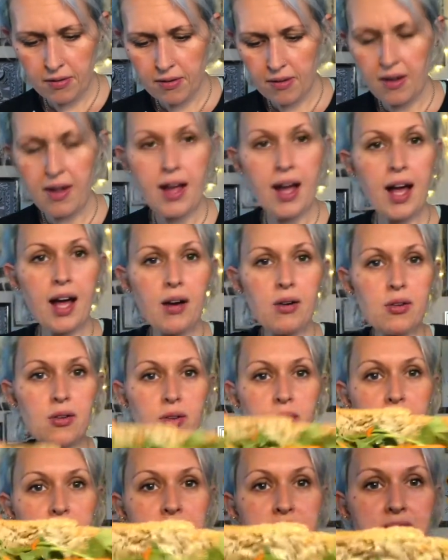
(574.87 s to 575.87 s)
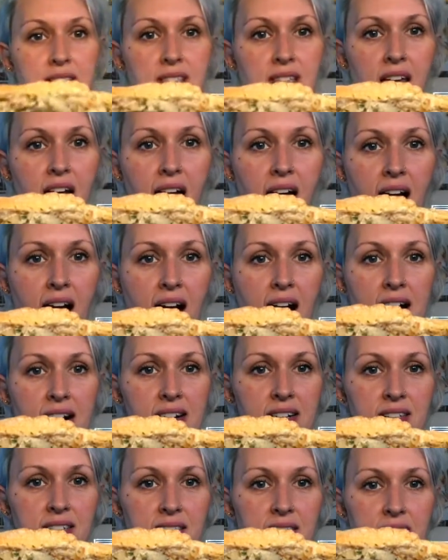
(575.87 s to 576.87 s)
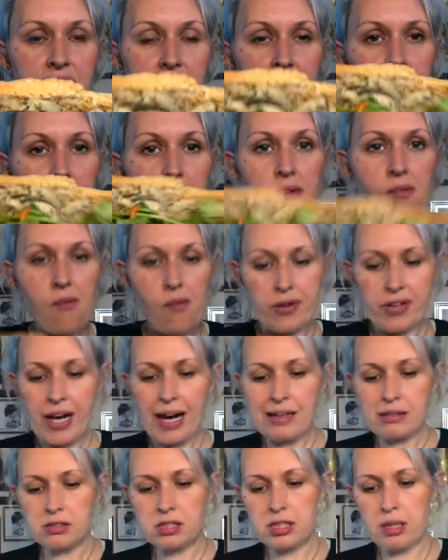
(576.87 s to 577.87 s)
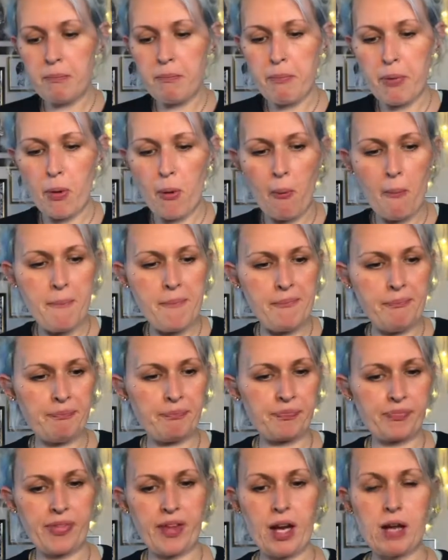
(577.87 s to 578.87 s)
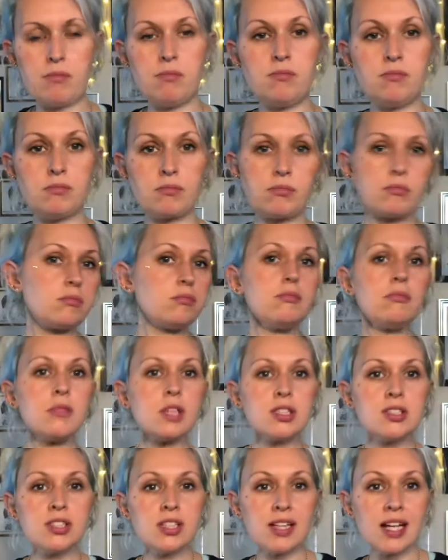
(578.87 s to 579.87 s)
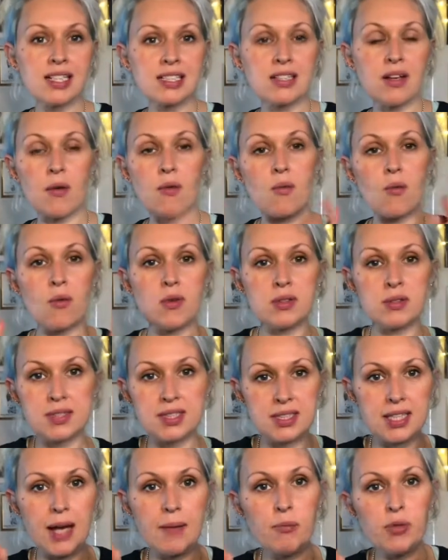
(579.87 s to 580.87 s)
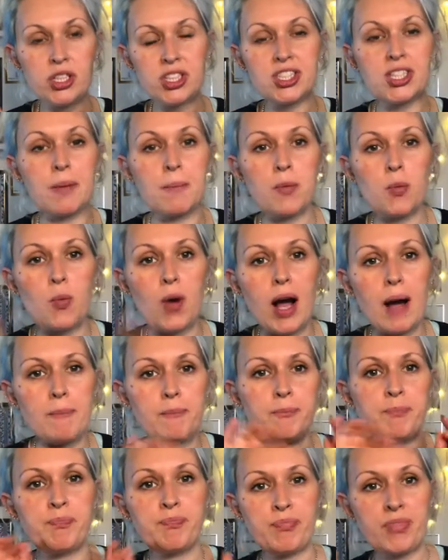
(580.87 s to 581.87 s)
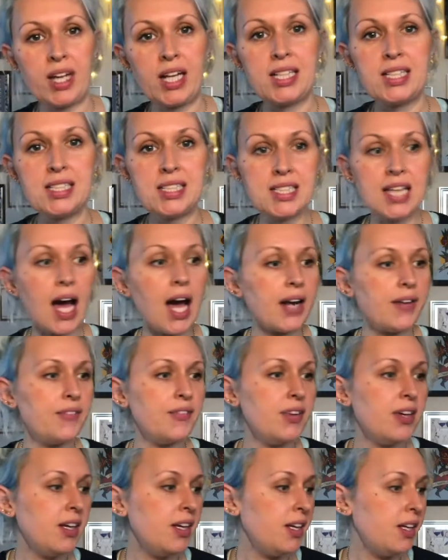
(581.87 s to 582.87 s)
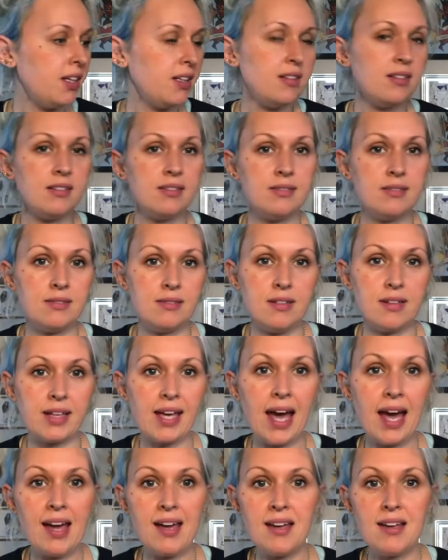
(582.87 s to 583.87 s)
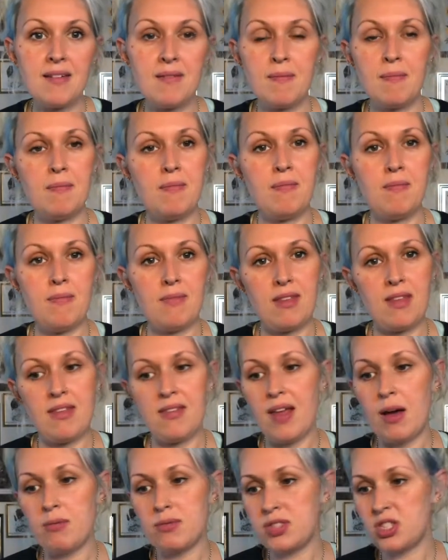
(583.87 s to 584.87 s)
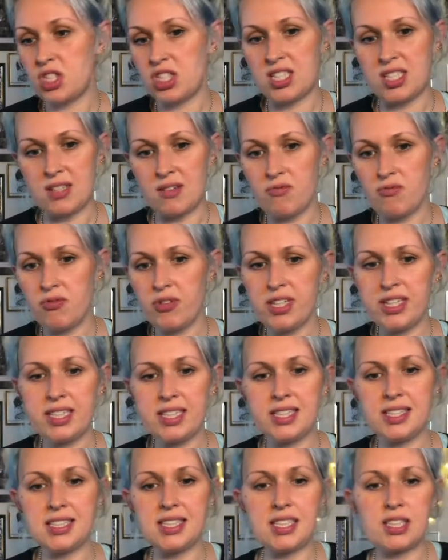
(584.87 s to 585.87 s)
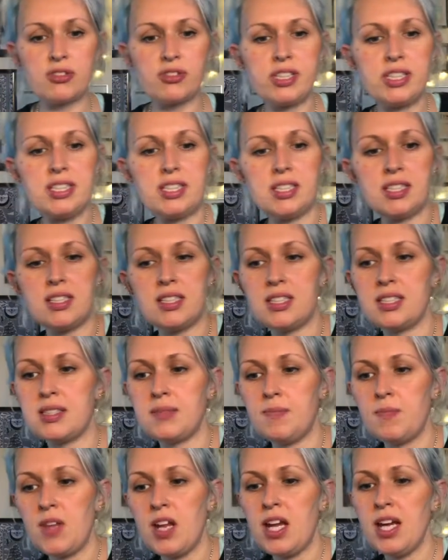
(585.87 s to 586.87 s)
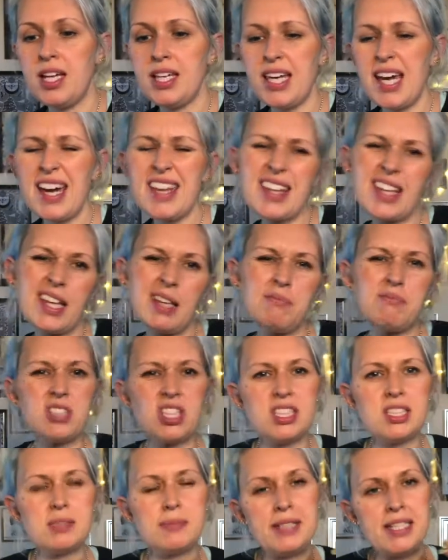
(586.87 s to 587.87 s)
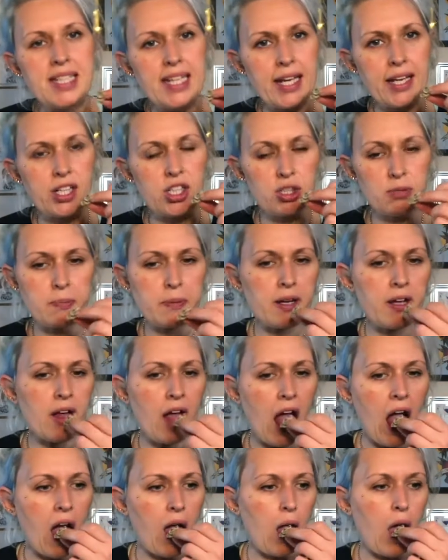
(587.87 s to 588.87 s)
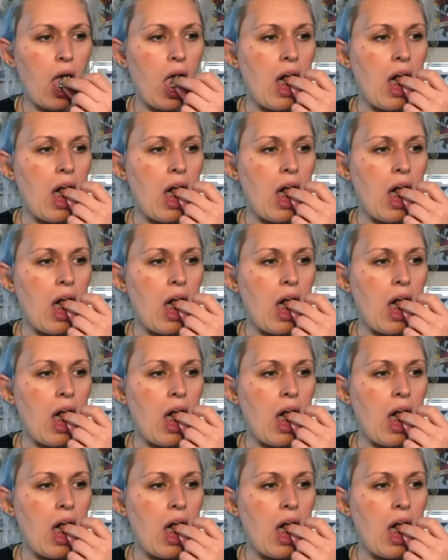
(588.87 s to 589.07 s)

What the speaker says: How gorgeous is that? And how simple. So that's sandwich number 1 done. Okay? And that was just really easy ingredients. Yeah, the kimchi is a bit niche, but I